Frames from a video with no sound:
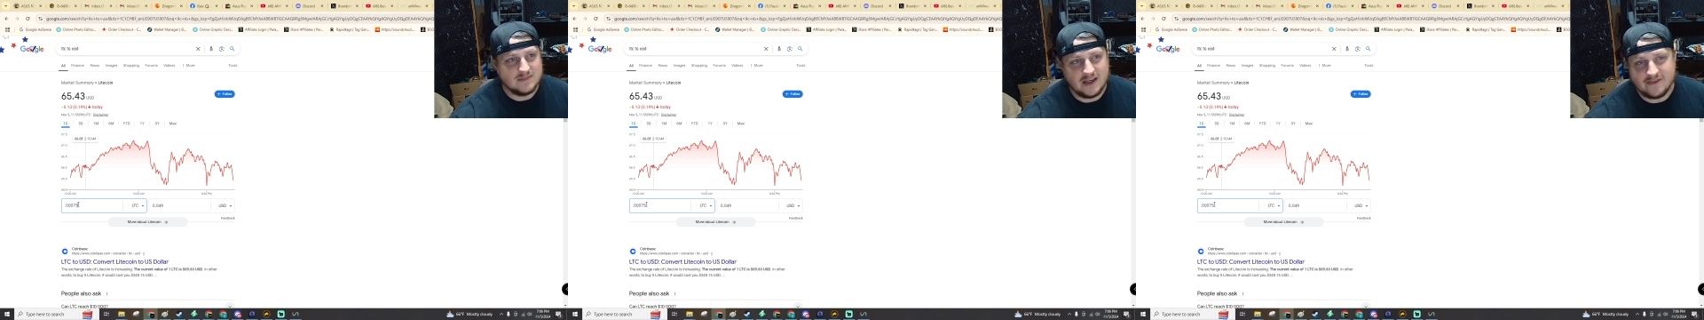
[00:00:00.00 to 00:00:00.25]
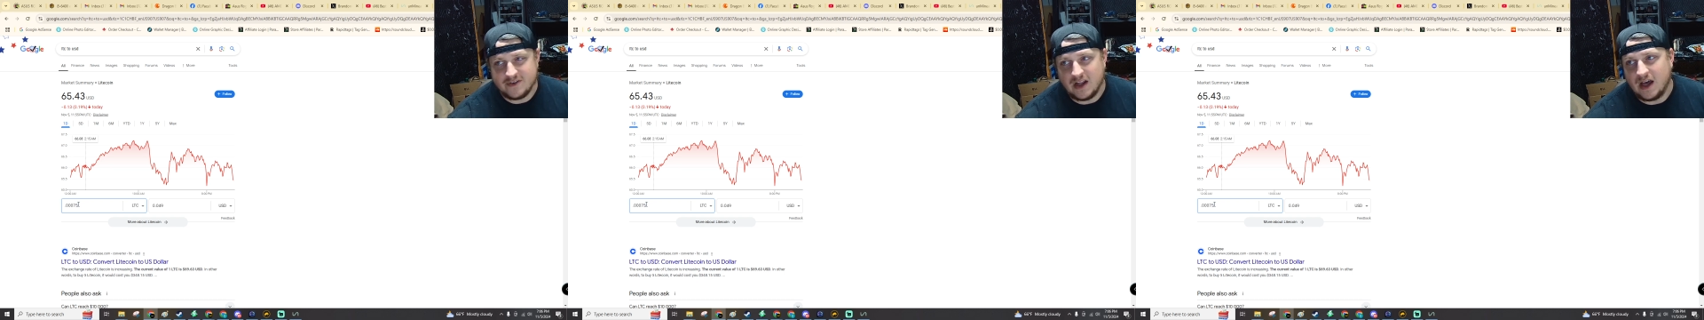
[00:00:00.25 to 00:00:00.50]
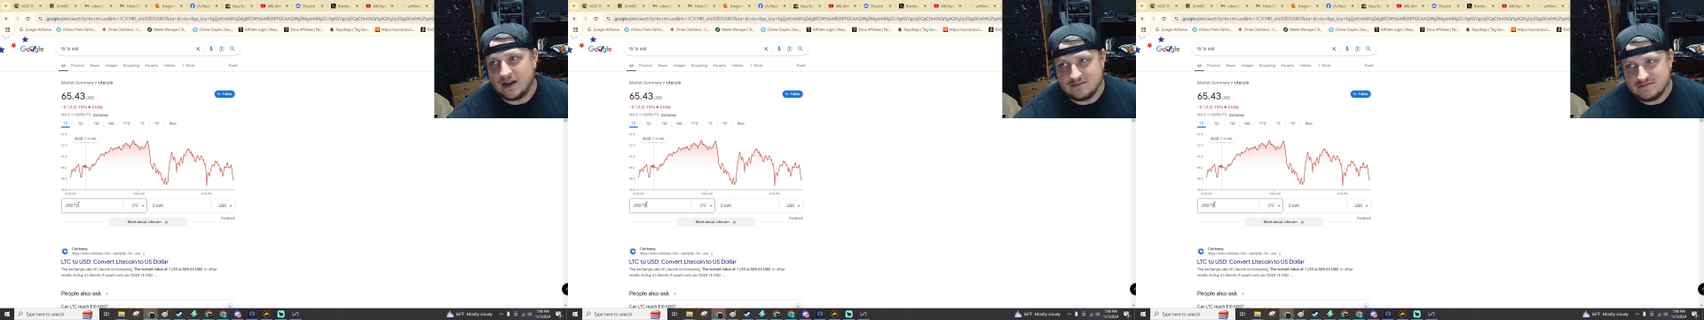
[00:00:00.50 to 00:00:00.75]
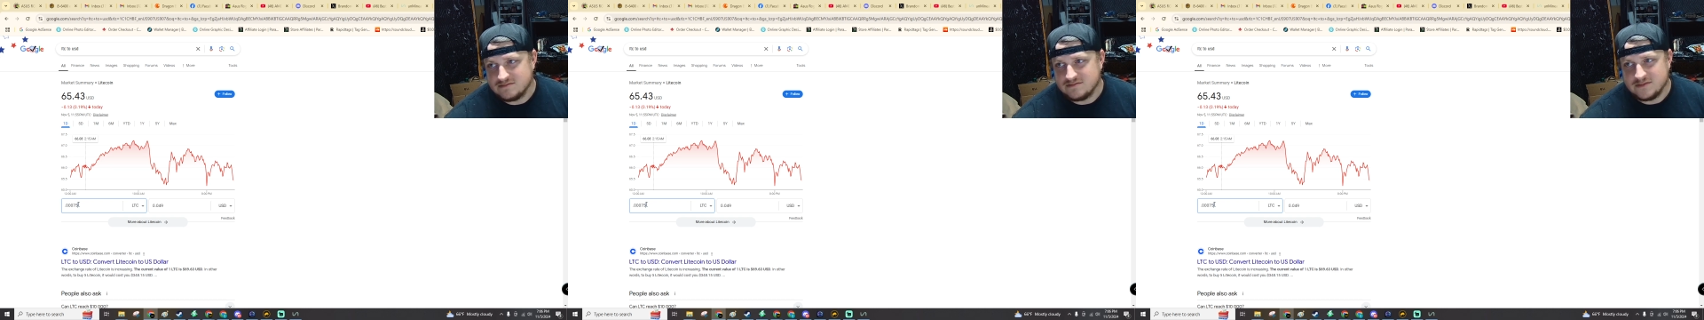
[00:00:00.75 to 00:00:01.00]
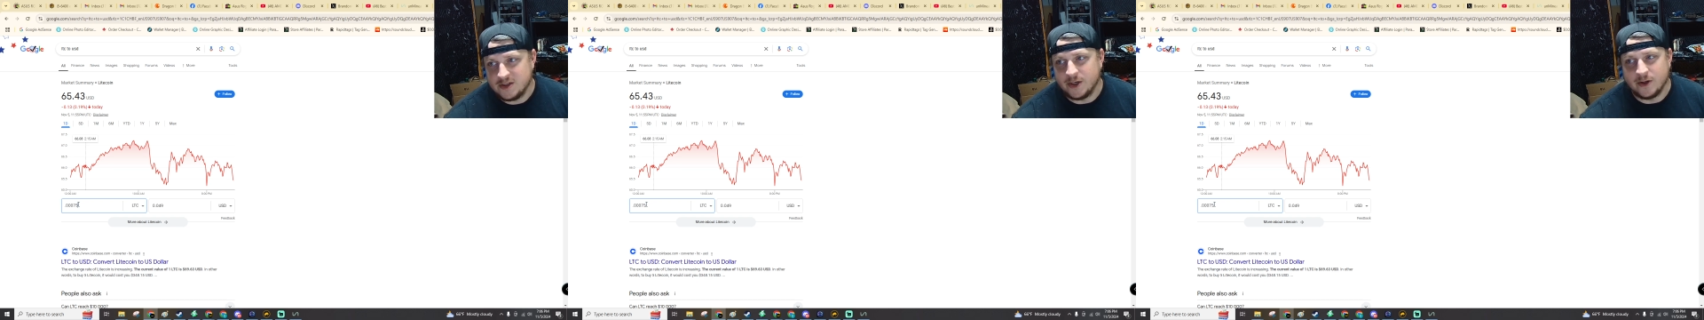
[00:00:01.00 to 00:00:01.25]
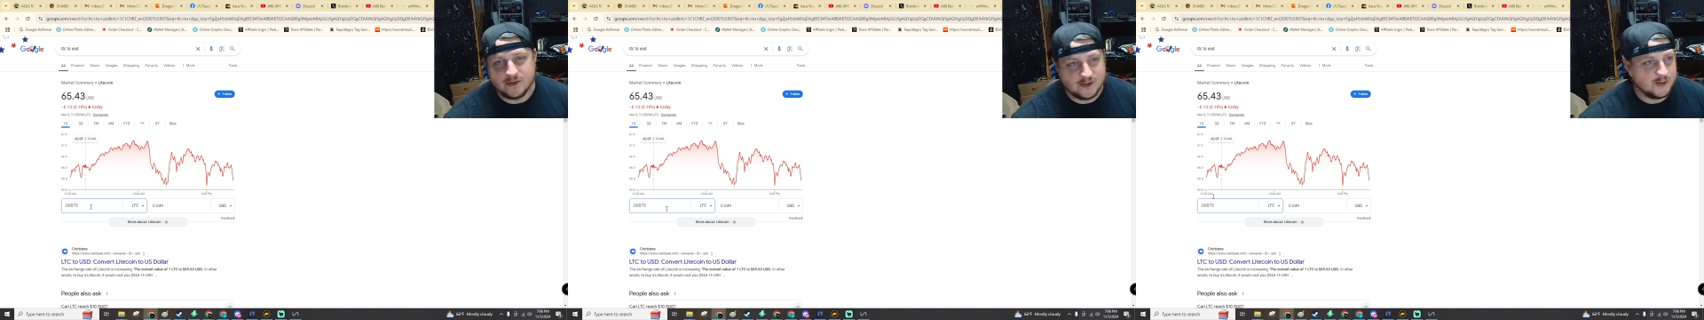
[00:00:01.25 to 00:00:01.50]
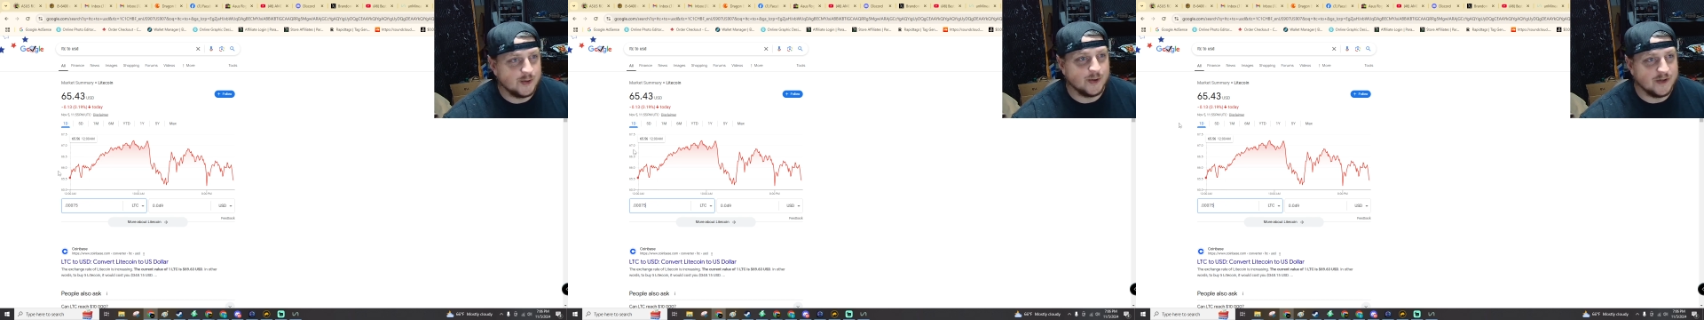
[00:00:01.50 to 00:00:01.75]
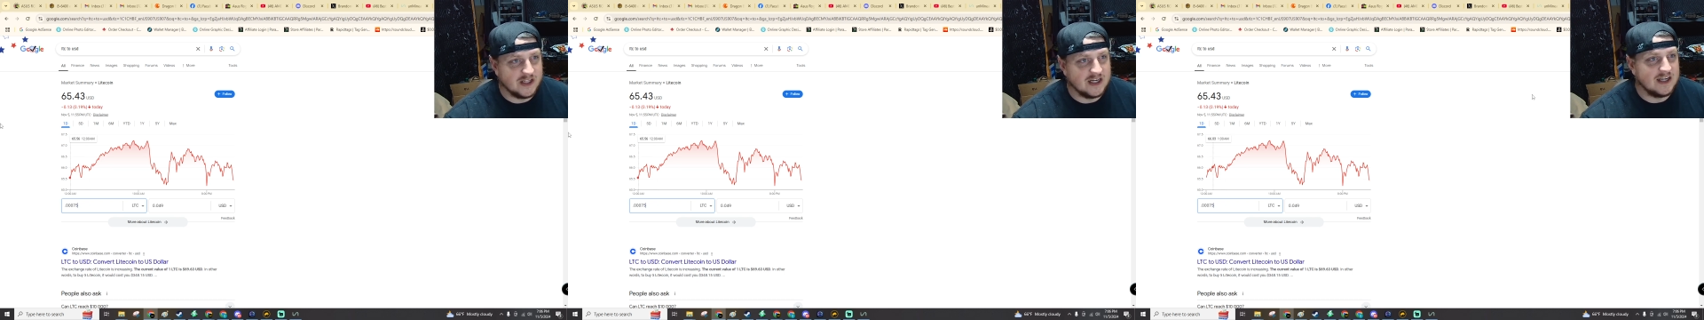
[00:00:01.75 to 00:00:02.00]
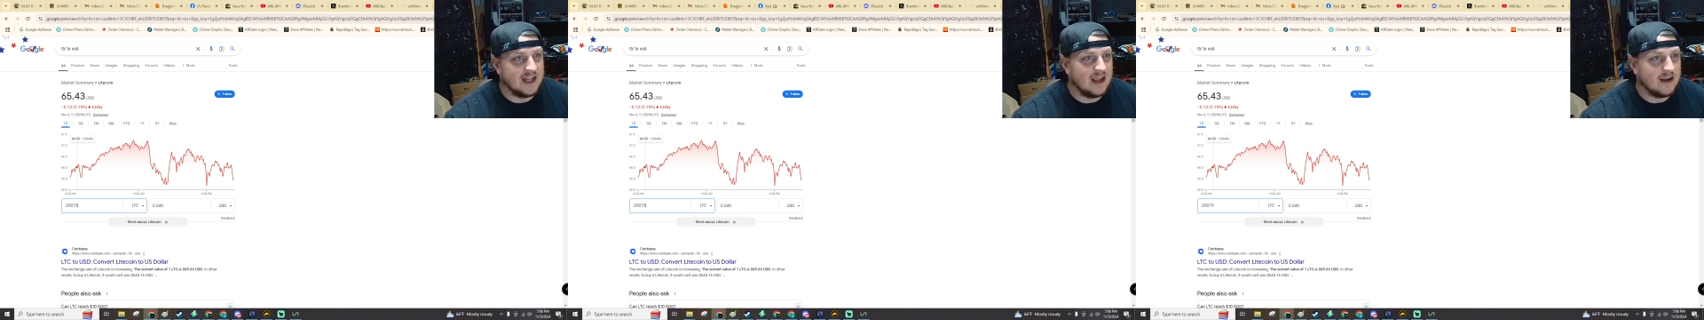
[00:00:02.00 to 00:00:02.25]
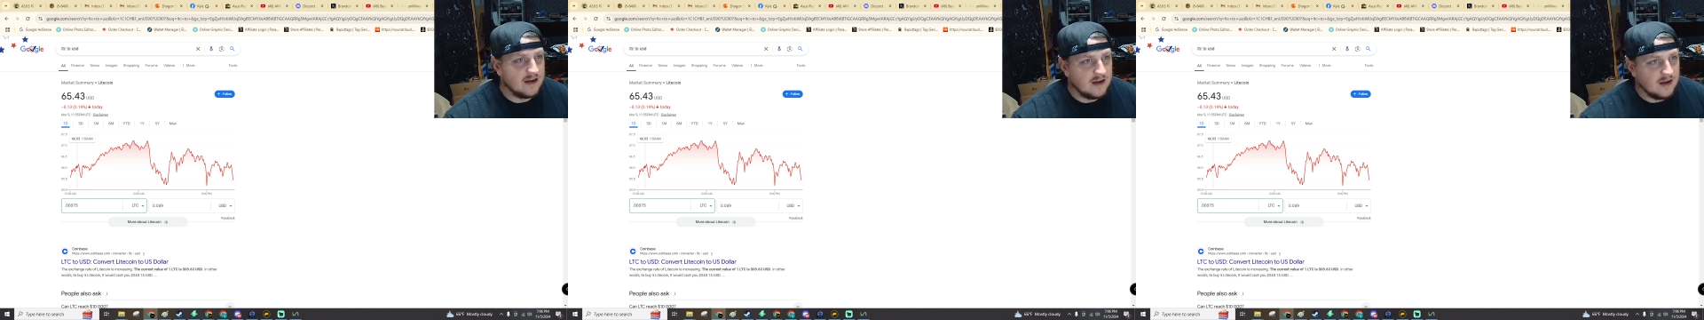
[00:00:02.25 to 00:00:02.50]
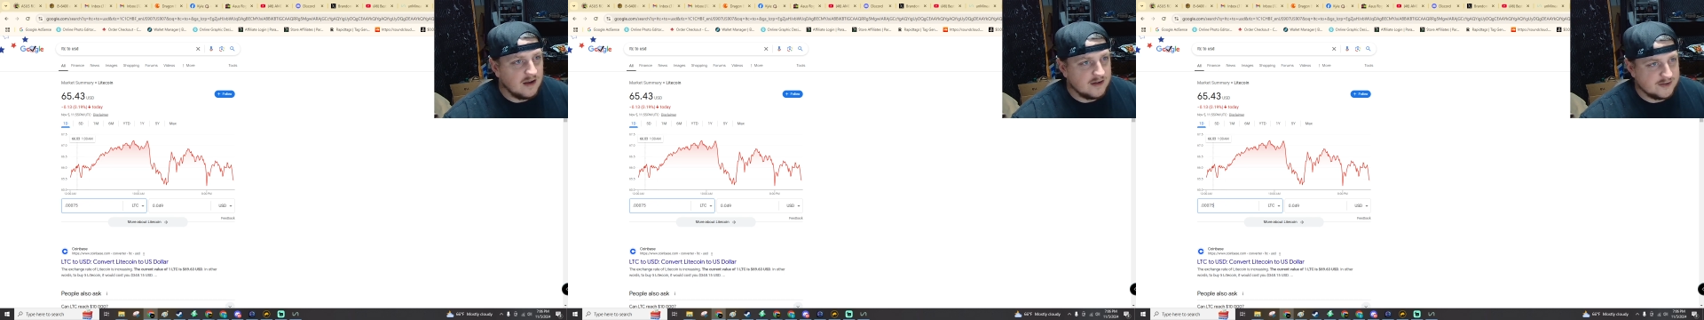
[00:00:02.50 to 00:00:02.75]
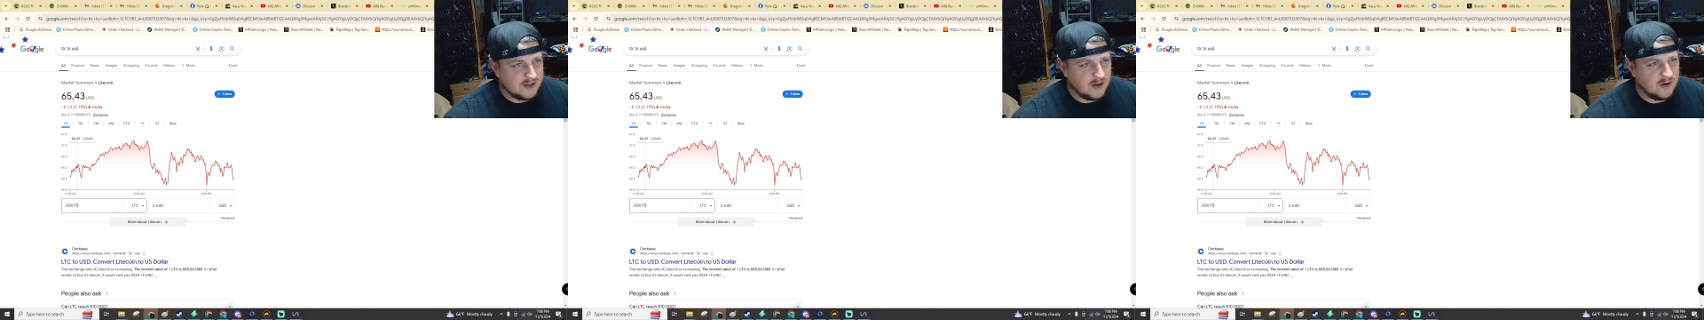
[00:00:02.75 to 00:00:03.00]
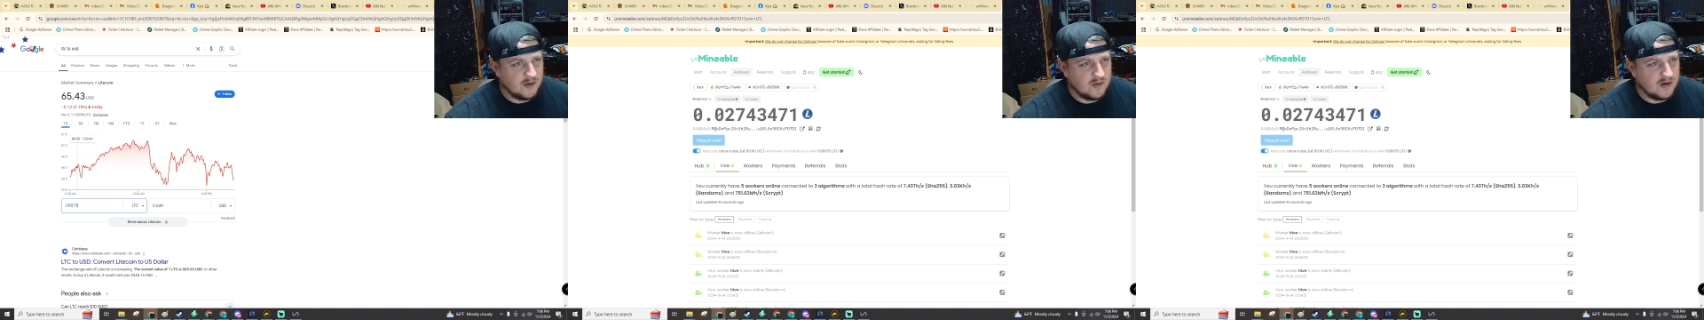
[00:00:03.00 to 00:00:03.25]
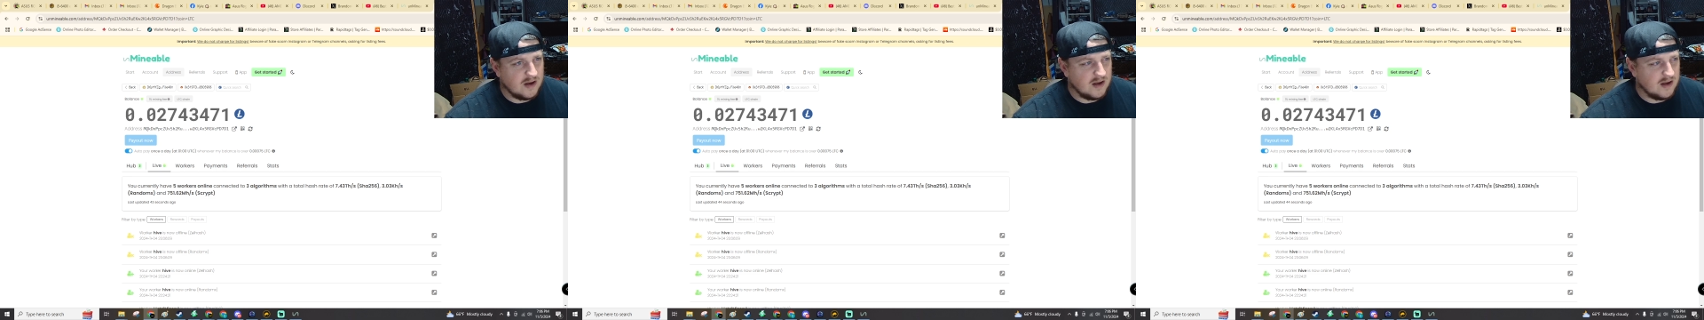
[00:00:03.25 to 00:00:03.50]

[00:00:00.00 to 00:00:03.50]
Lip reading: if not sooner than a day. So